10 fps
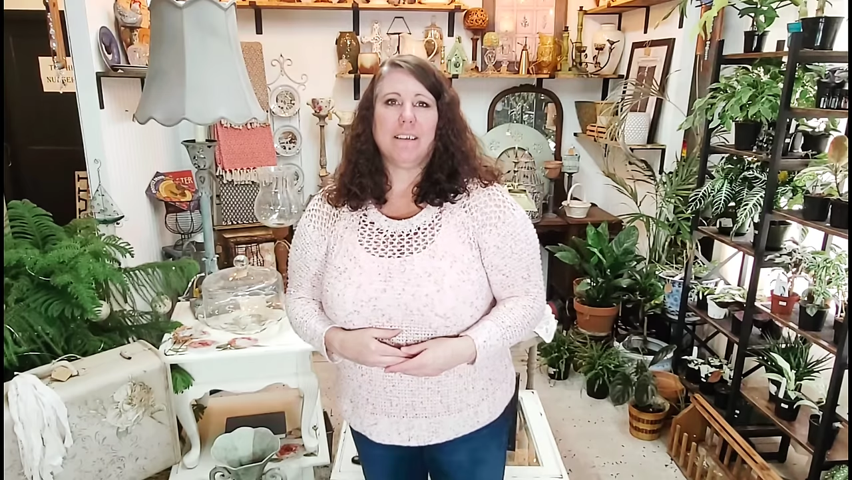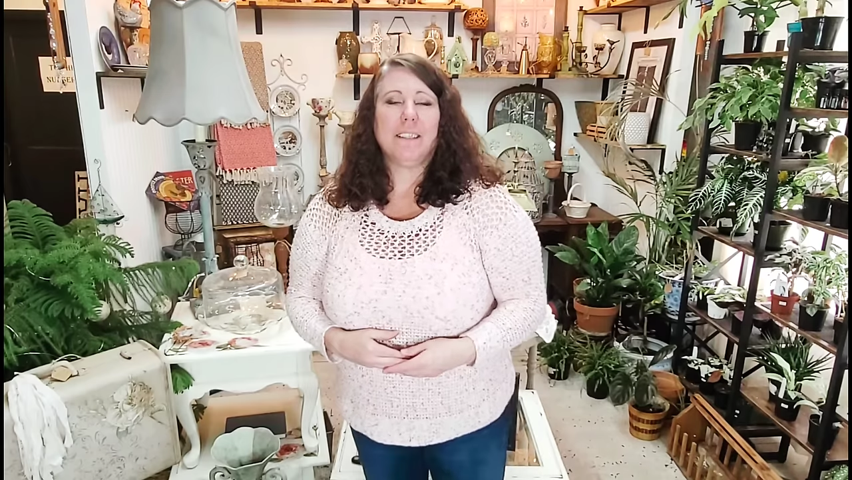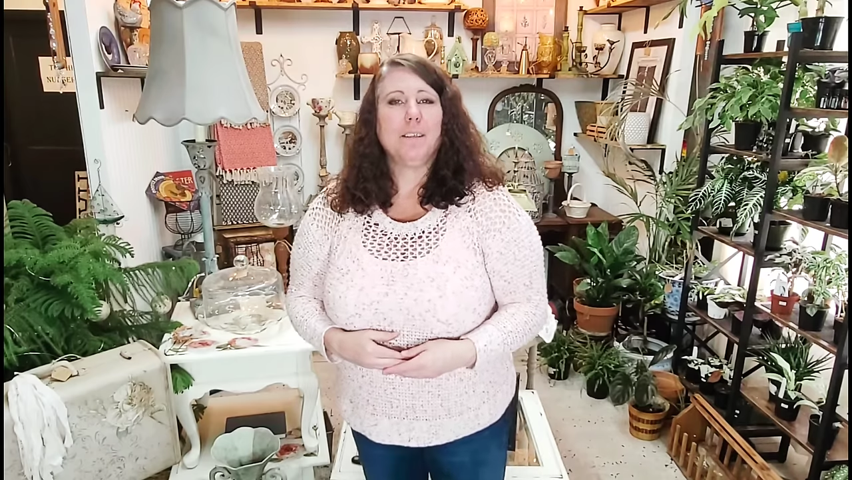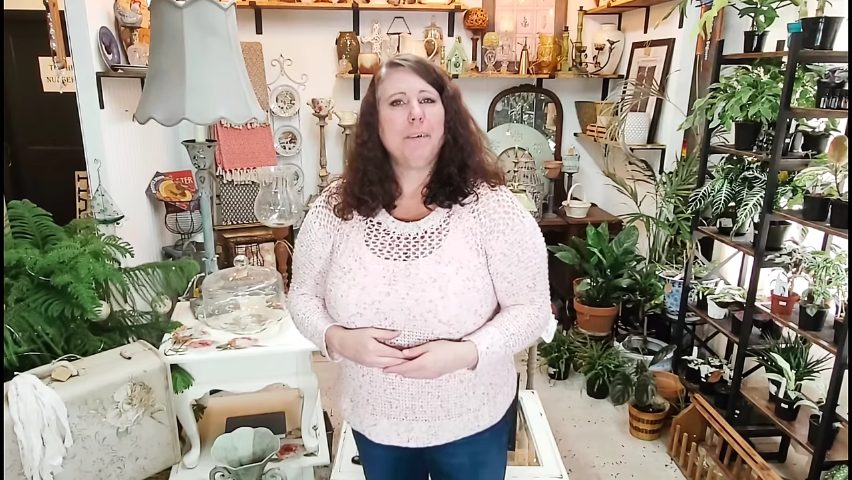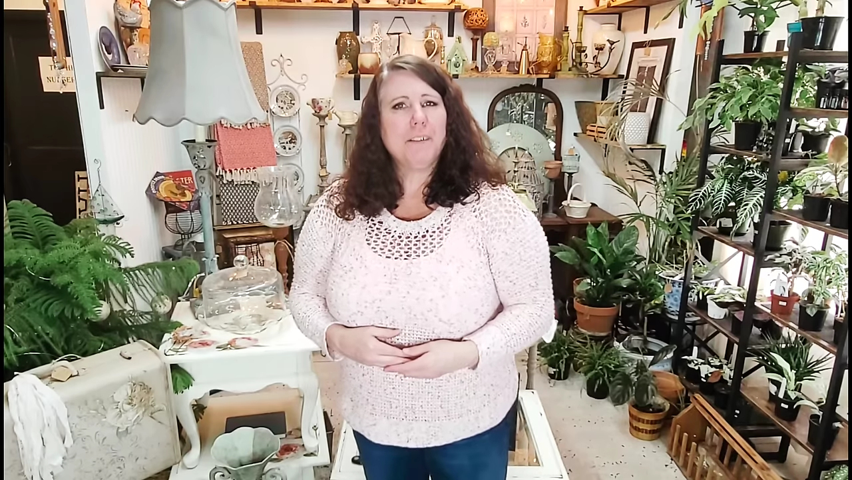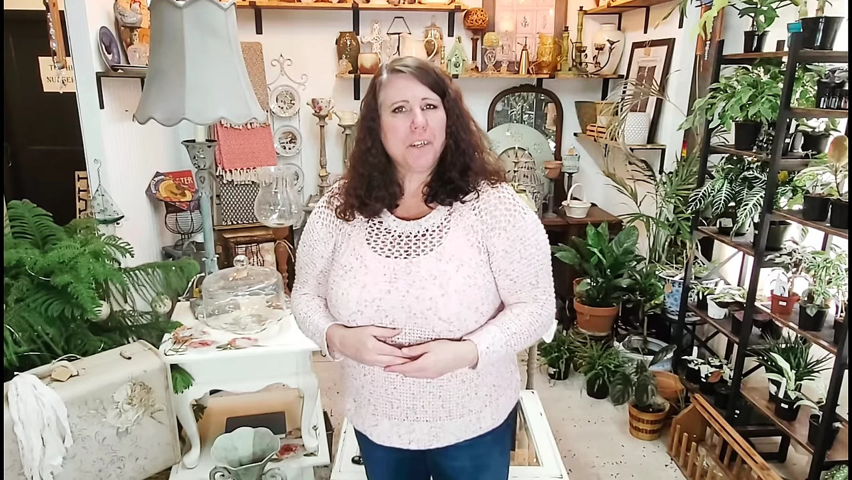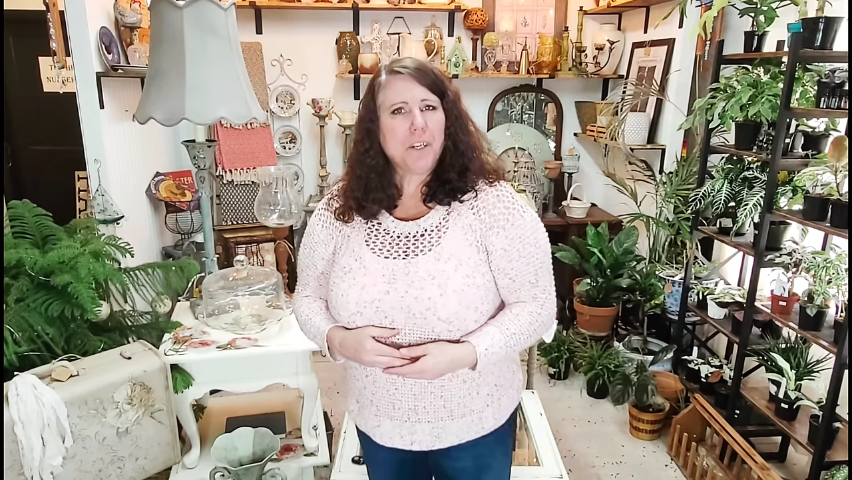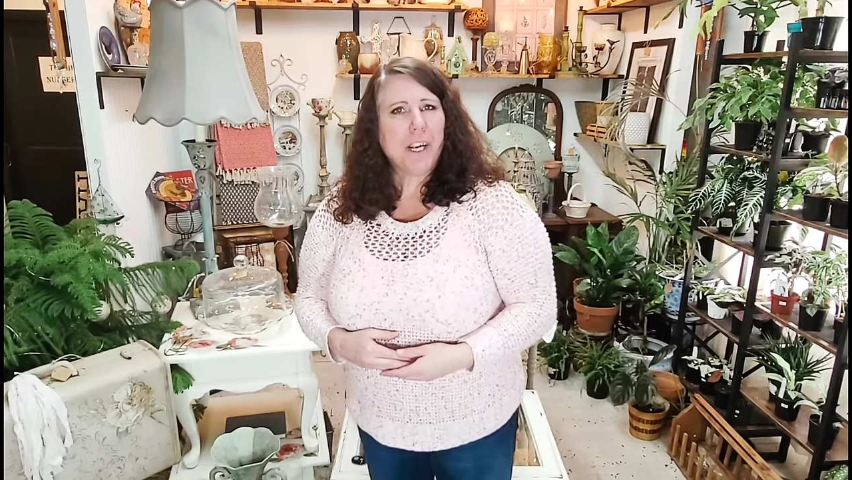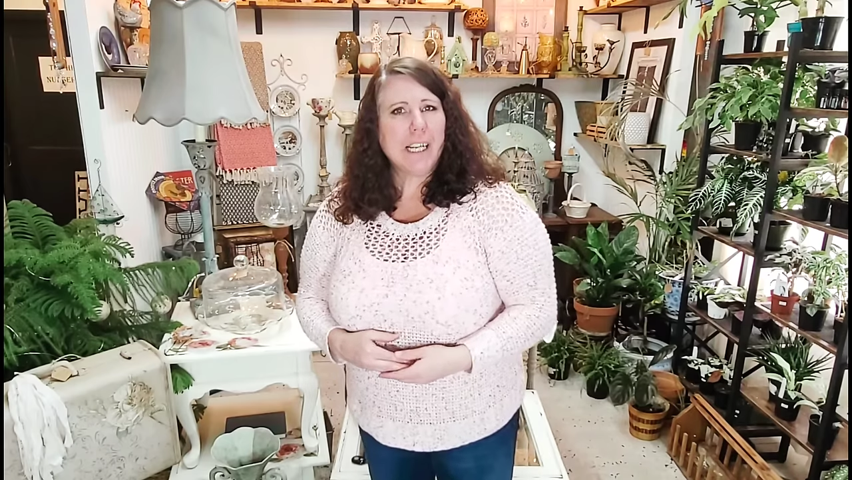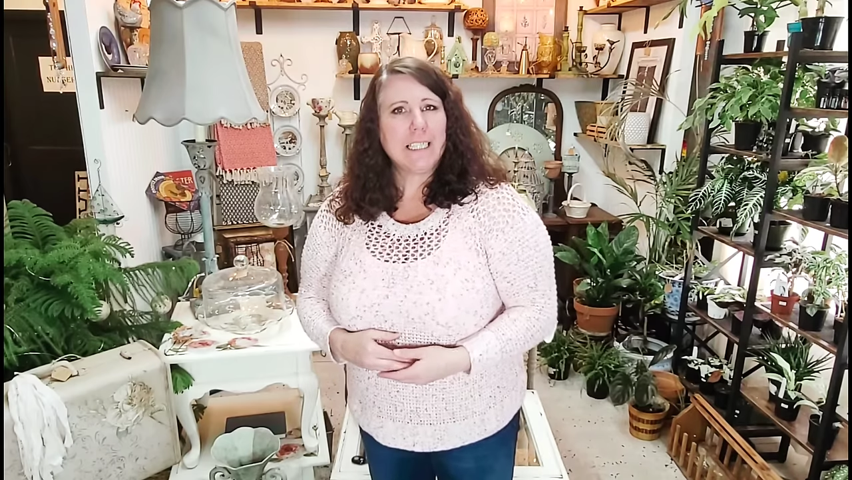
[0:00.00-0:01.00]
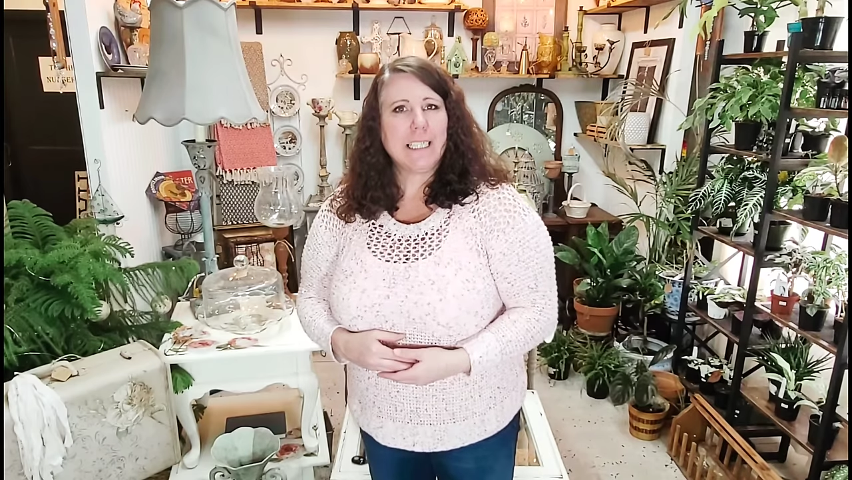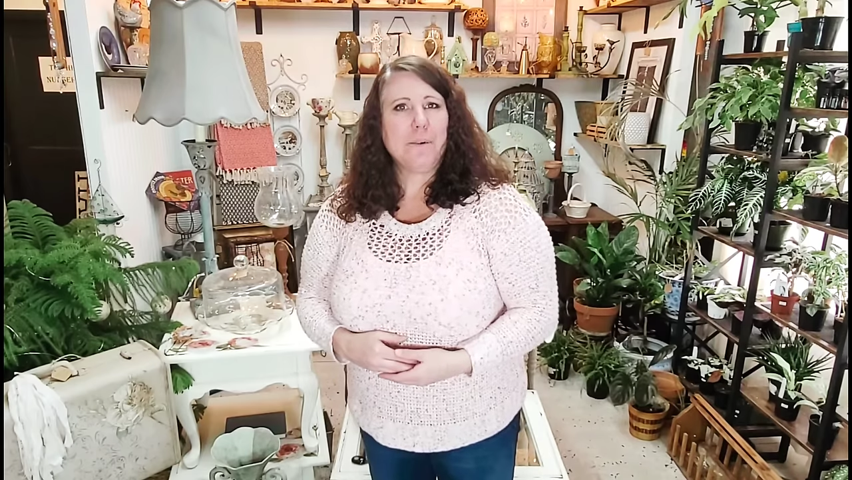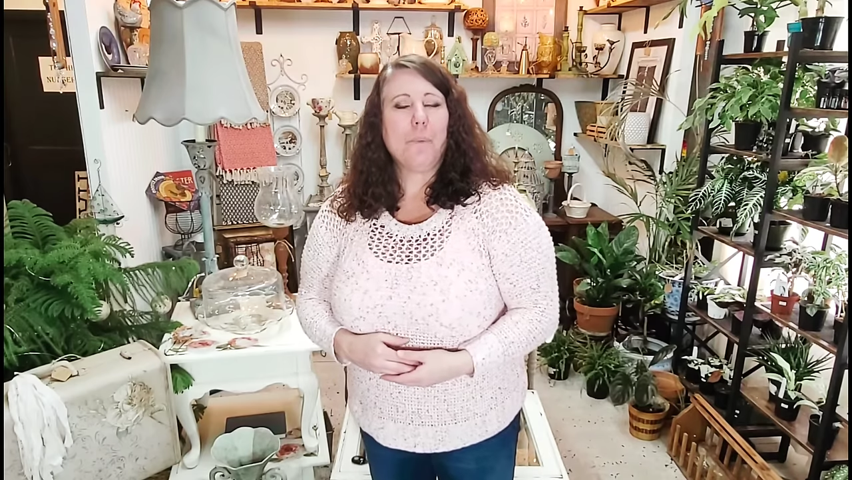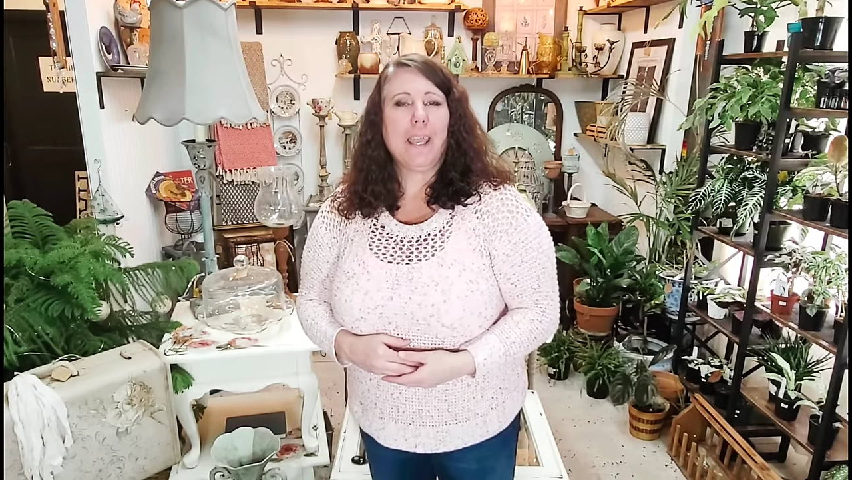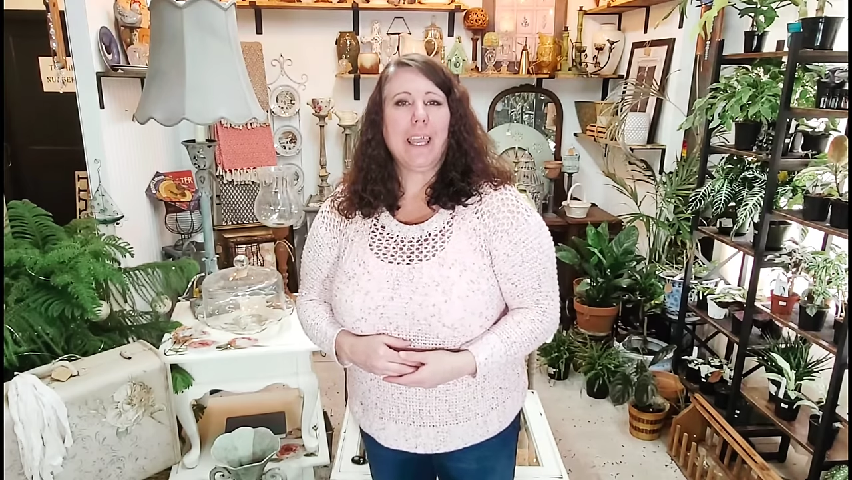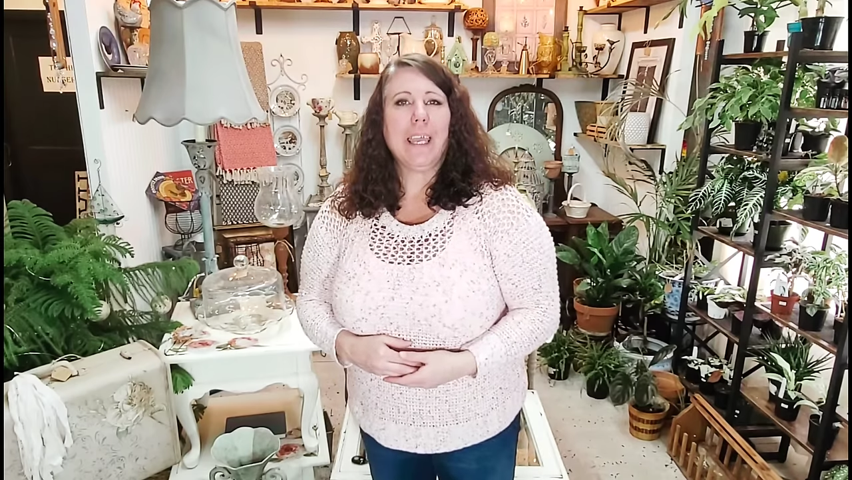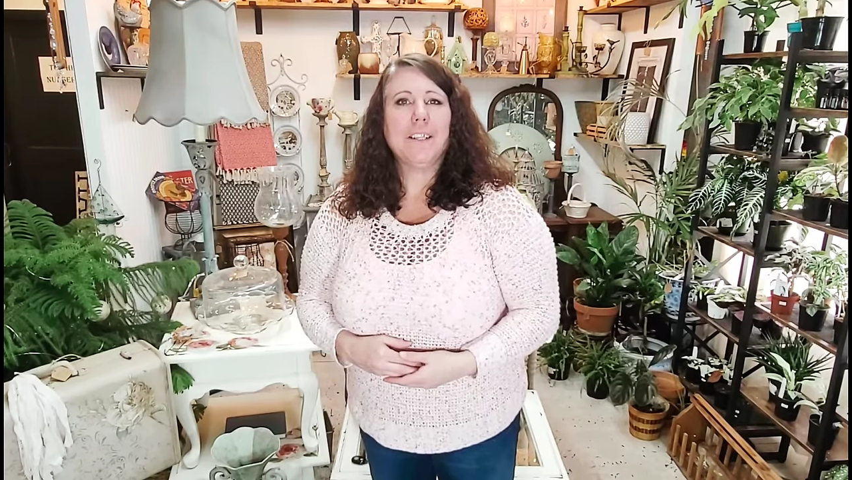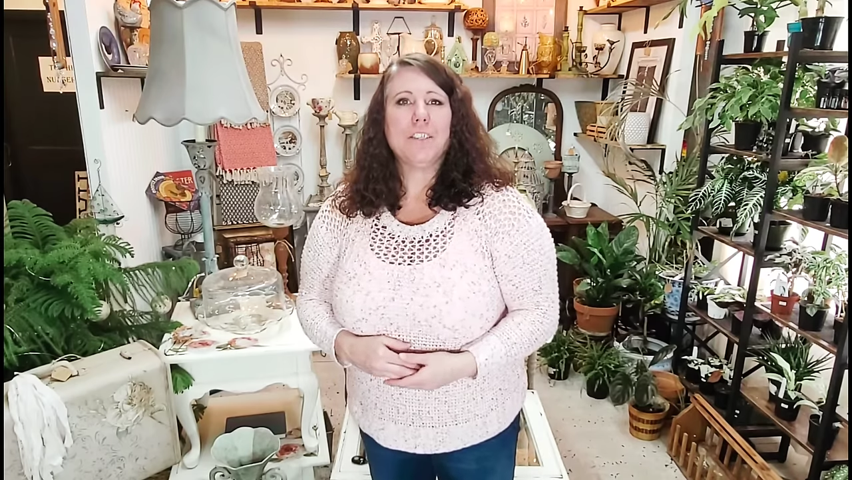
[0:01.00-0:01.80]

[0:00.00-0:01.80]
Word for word: little bit of a crazy week,